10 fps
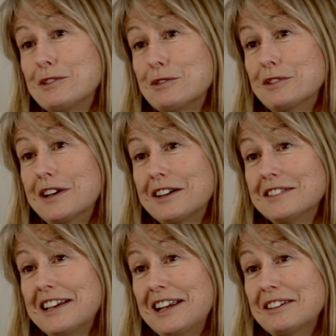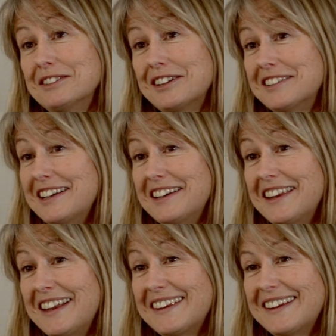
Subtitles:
story I could tell you. Shall I tell you that?